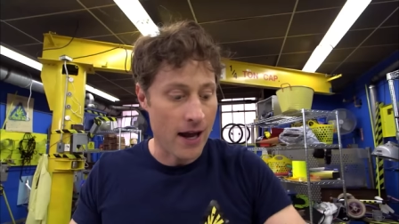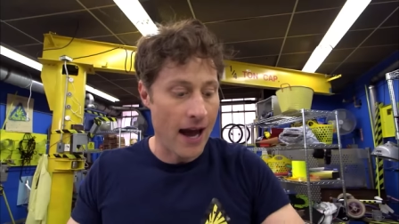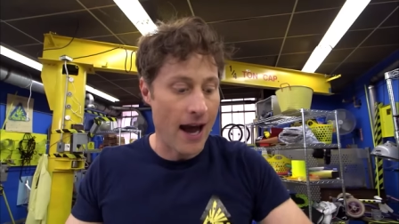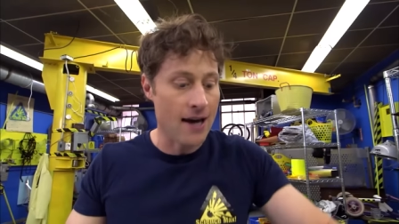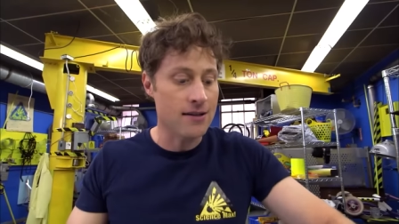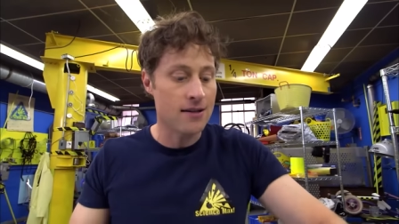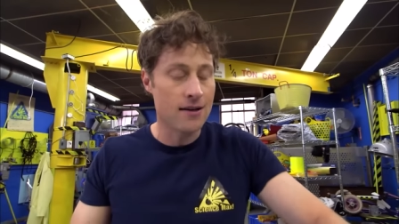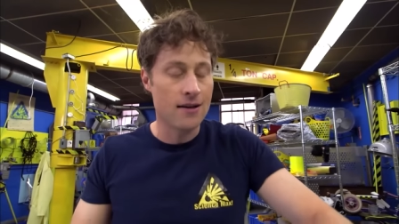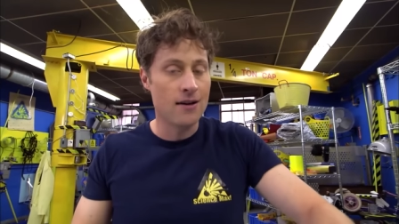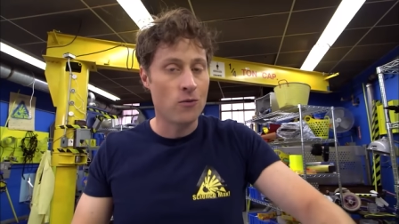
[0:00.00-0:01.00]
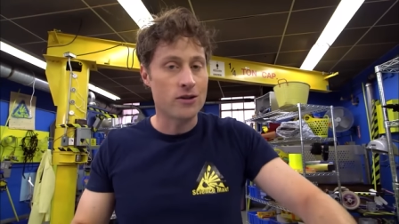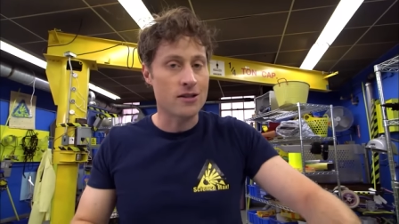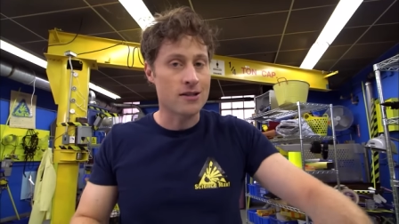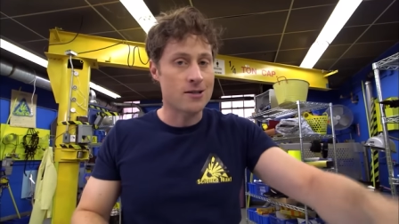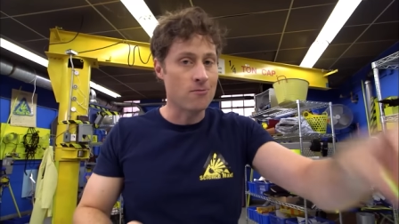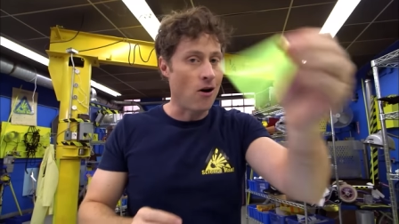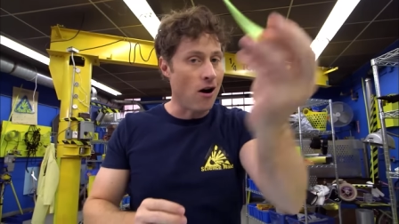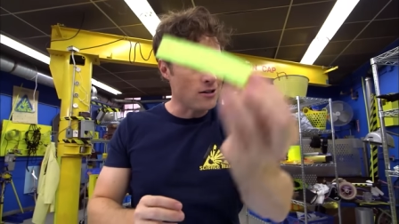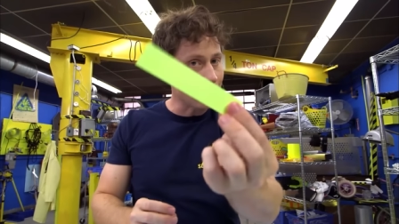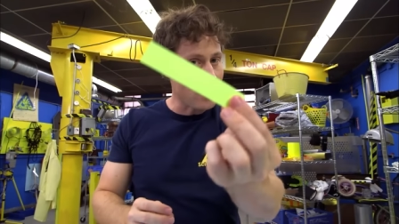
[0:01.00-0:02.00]
And with the
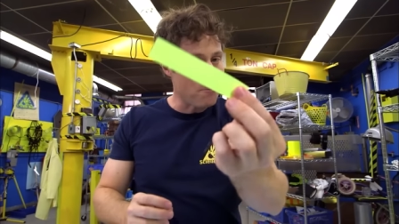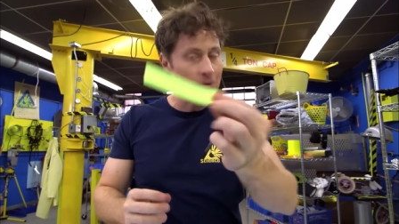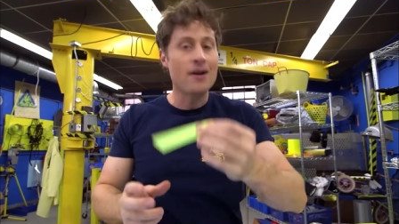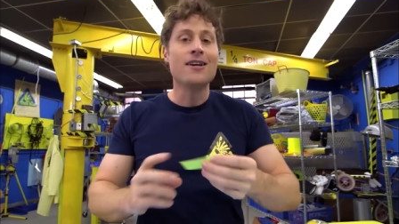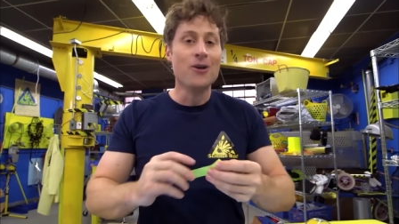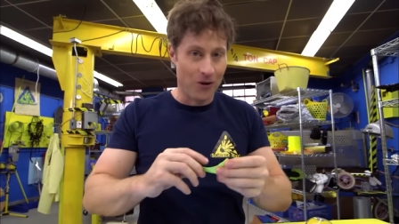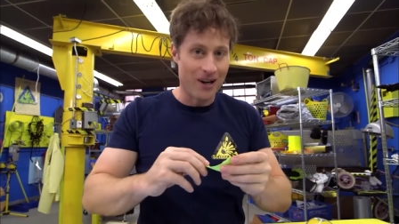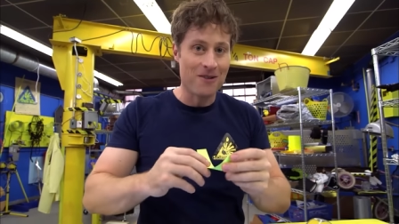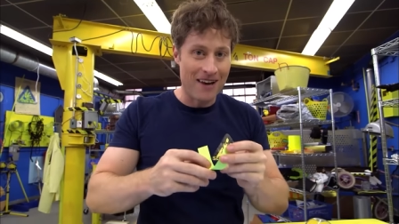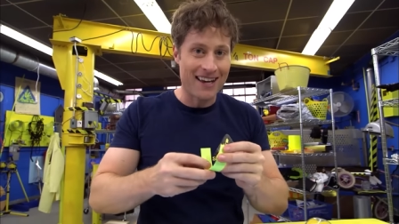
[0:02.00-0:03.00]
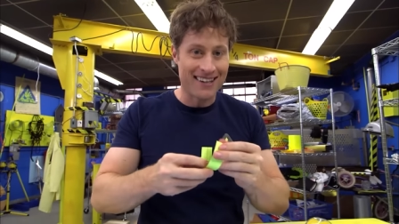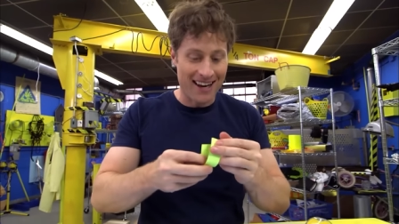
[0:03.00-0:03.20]
small strip, you want to make